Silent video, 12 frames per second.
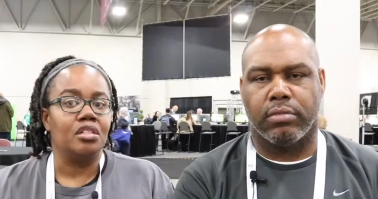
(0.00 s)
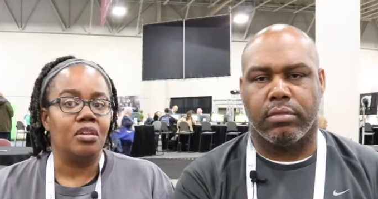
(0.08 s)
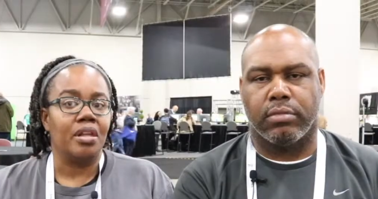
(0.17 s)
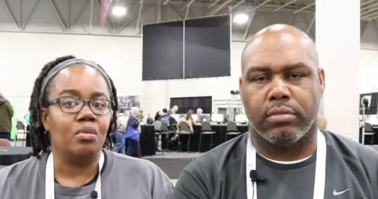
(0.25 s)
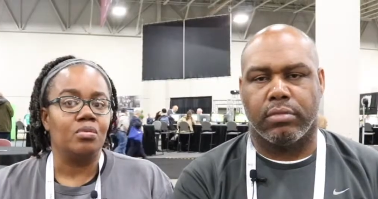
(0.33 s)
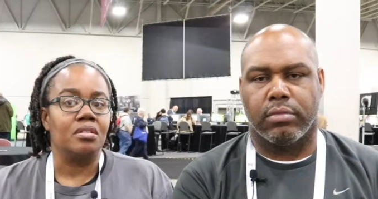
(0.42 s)
Speaker 1: So
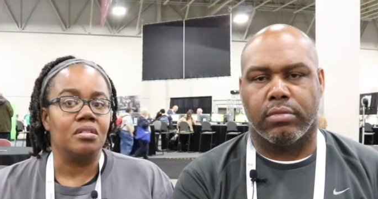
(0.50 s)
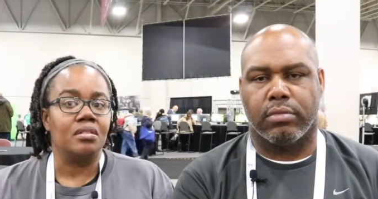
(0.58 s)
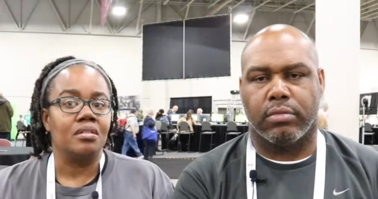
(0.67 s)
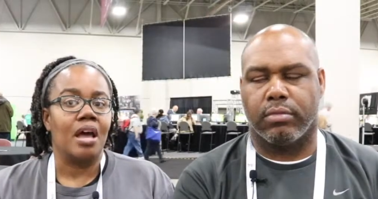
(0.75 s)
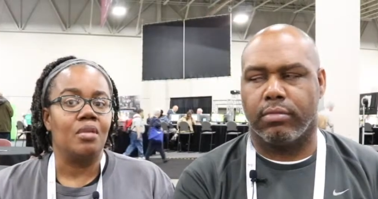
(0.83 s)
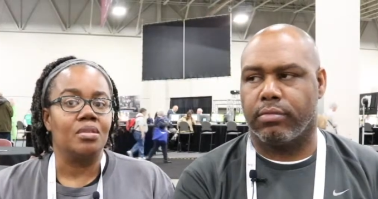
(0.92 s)
that was
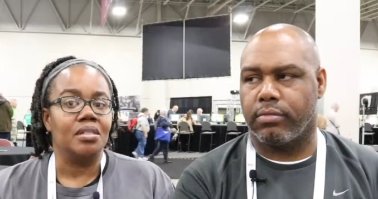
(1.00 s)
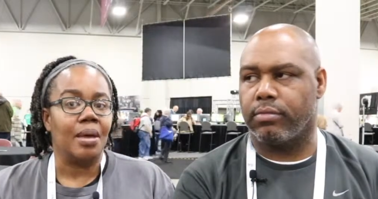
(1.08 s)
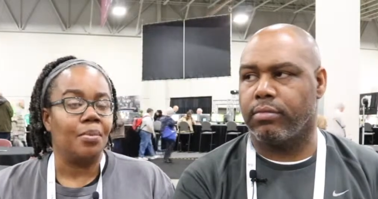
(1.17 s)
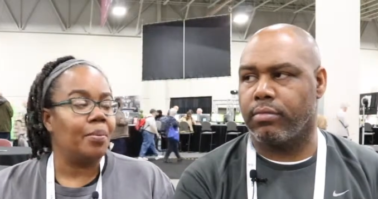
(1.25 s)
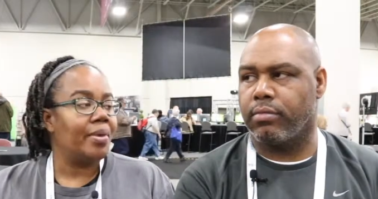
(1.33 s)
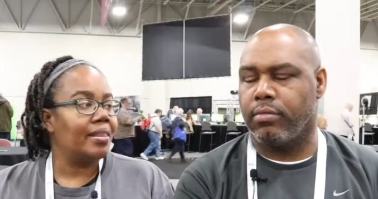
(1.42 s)
I was
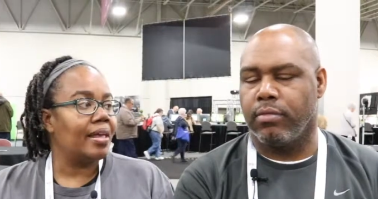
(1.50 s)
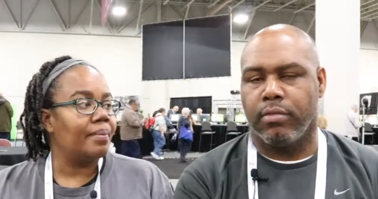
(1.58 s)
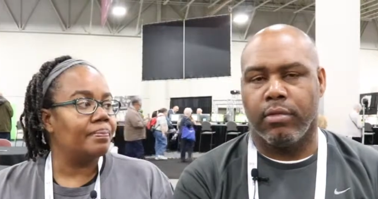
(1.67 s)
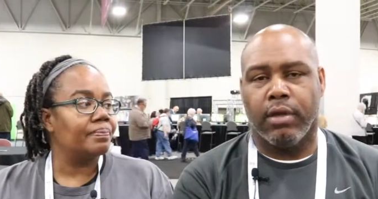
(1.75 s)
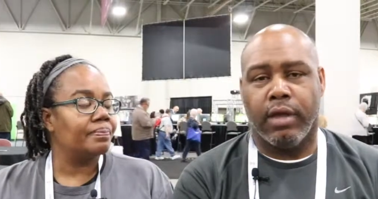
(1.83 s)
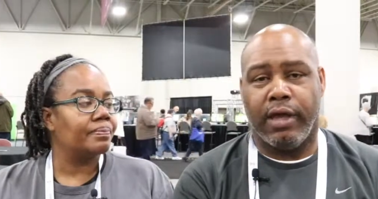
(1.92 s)
happy about
Speaker 2: that.
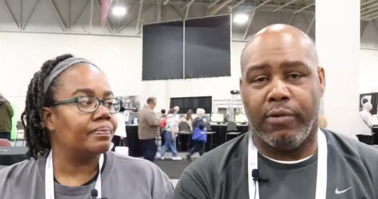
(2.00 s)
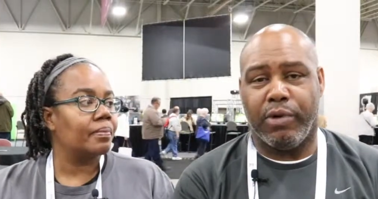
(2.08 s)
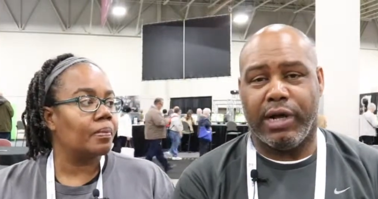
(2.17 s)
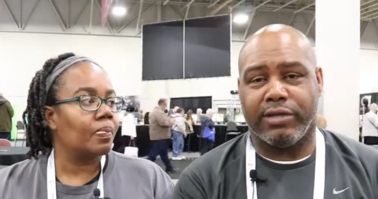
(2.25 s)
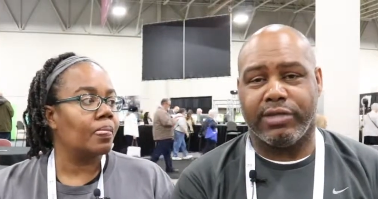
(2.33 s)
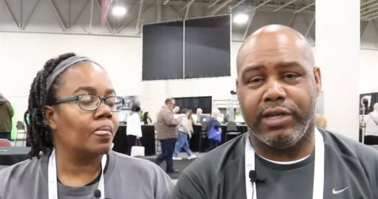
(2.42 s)
And
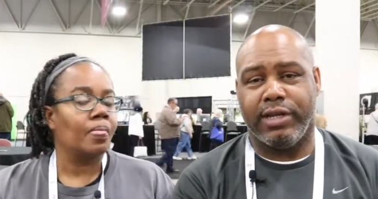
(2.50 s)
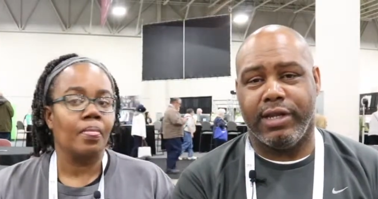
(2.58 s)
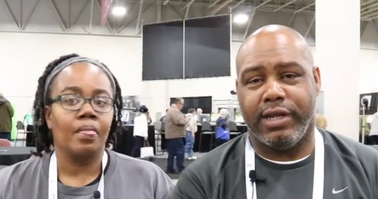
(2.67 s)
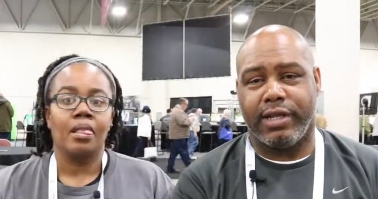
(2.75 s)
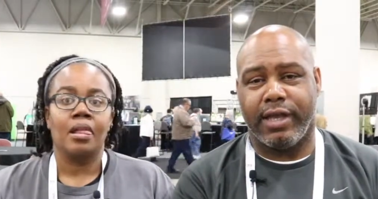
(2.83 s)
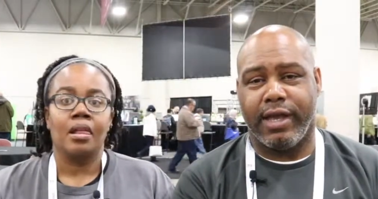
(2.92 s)
while she
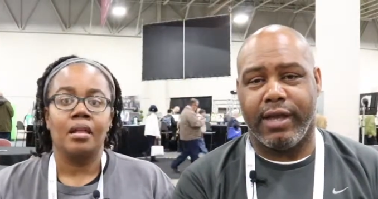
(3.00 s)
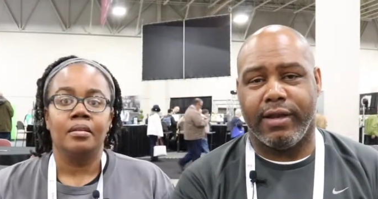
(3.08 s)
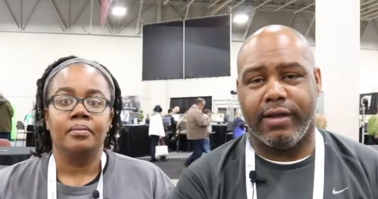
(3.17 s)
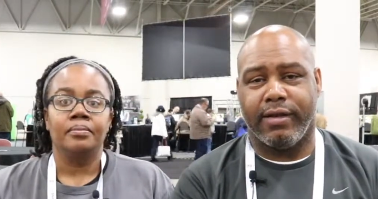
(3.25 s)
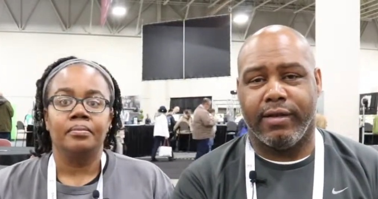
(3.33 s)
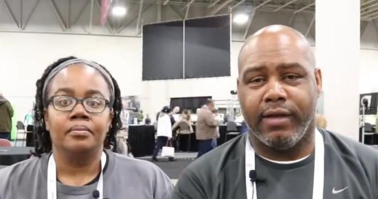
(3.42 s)
did that,
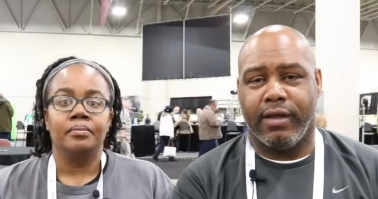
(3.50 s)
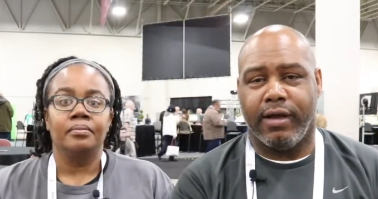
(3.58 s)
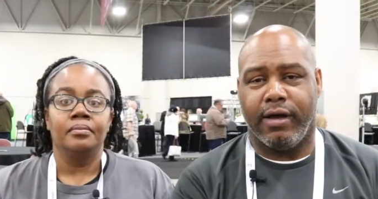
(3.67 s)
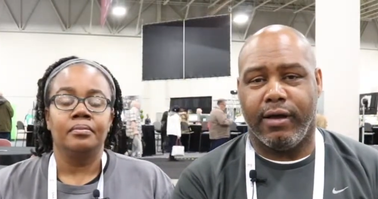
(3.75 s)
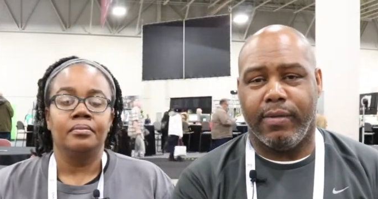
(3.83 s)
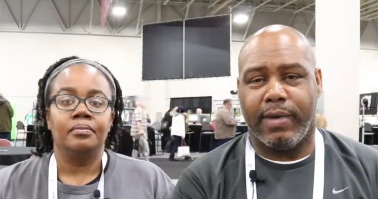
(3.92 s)

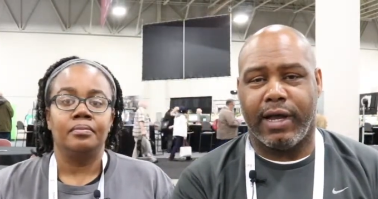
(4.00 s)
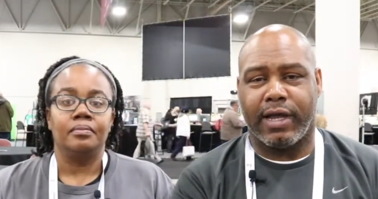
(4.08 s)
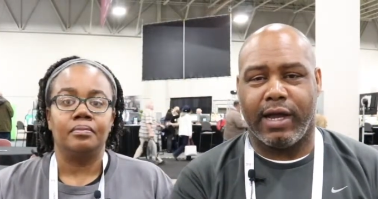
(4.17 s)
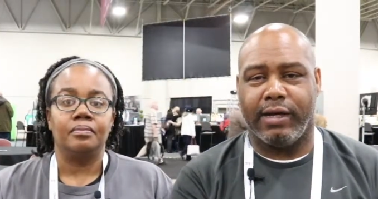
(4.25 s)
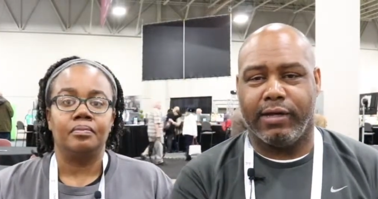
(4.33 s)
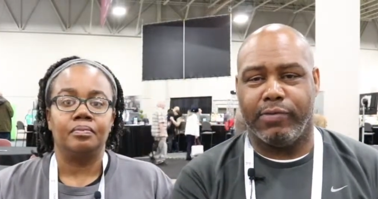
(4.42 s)
um, I
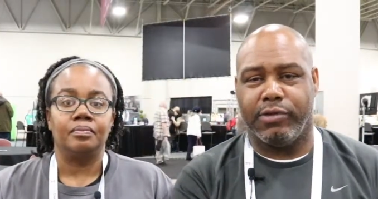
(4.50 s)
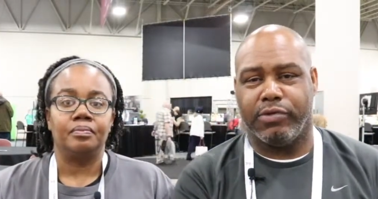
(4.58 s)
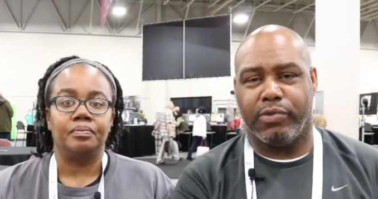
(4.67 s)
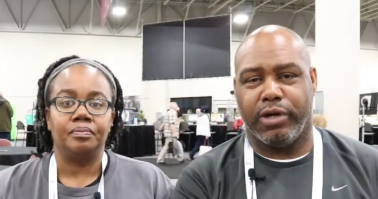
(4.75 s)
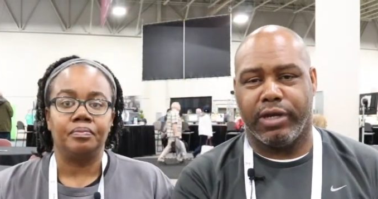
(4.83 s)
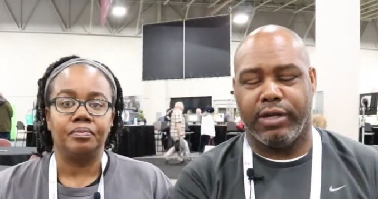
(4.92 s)
kind of was
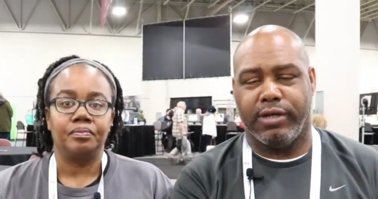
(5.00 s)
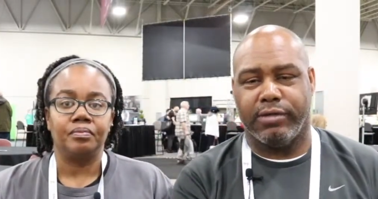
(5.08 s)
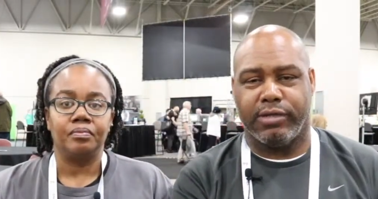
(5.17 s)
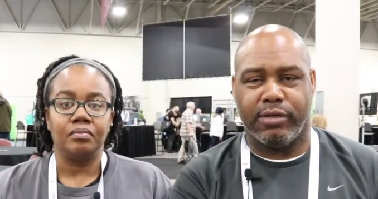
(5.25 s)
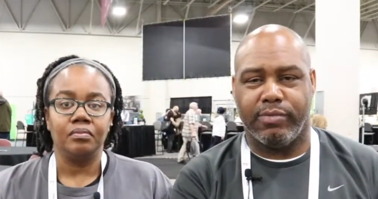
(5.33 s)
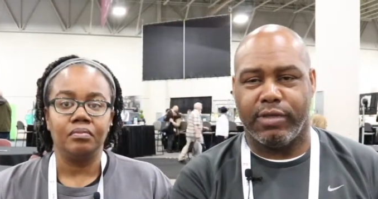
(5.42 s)
working on
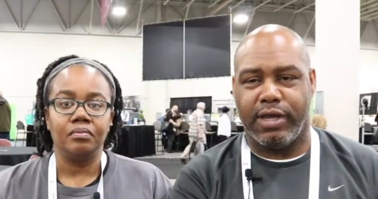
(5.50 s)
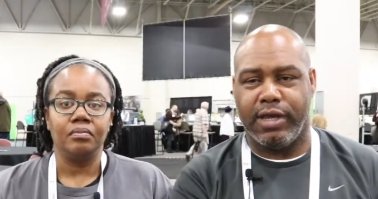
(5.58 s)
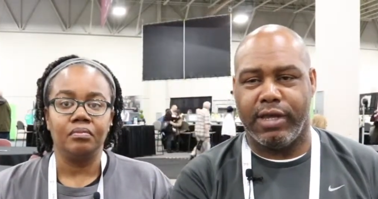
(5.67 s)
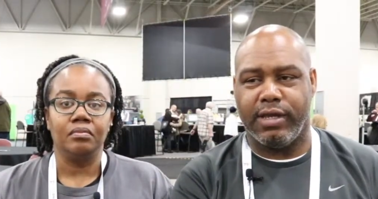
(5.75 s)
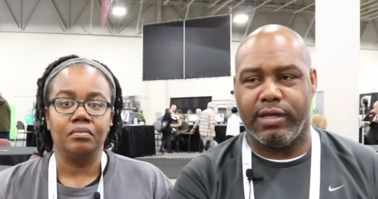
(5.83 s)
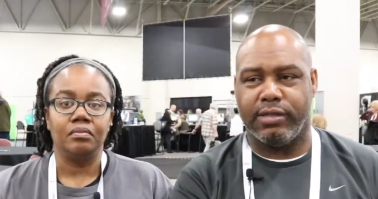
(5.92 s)
some
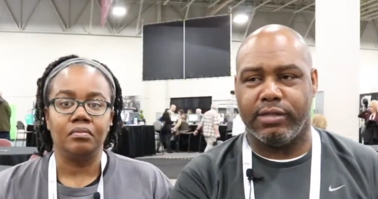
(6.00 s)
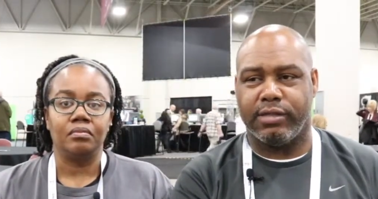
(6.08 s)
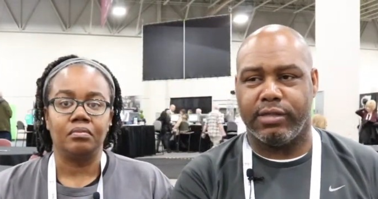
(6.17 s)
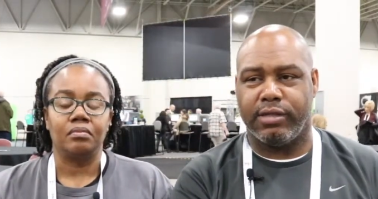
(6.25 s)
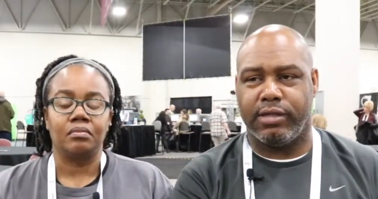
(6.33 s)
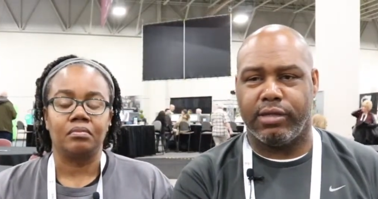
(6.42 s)

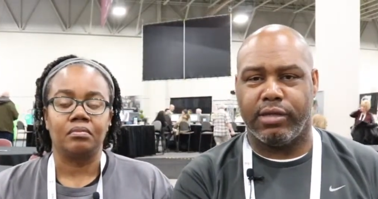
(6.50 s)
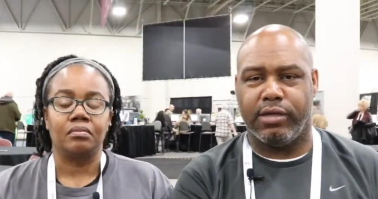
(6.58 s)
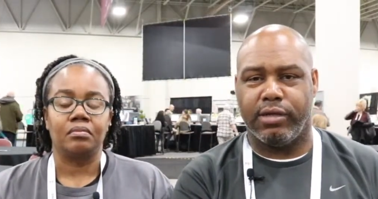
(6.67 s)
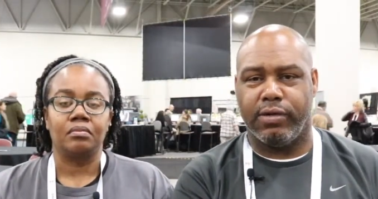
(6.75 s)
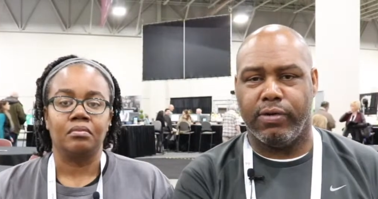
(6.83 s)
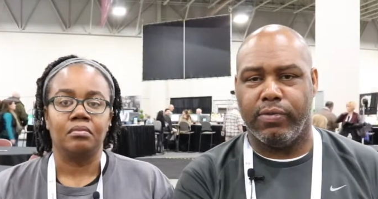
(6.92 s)
things
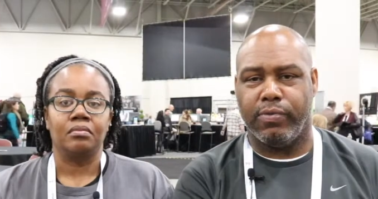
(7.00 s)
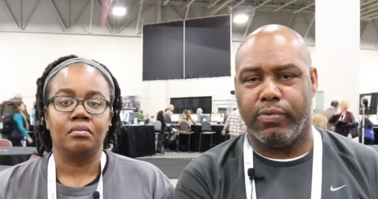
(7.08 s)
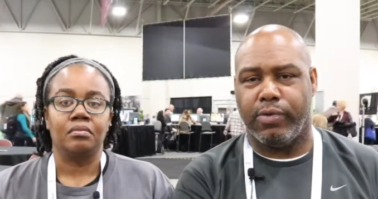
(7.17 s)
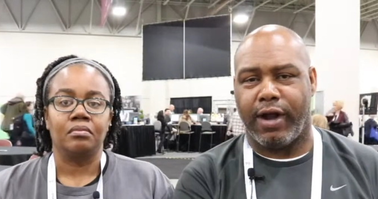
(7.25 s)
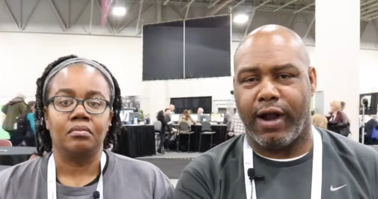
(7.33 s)
to where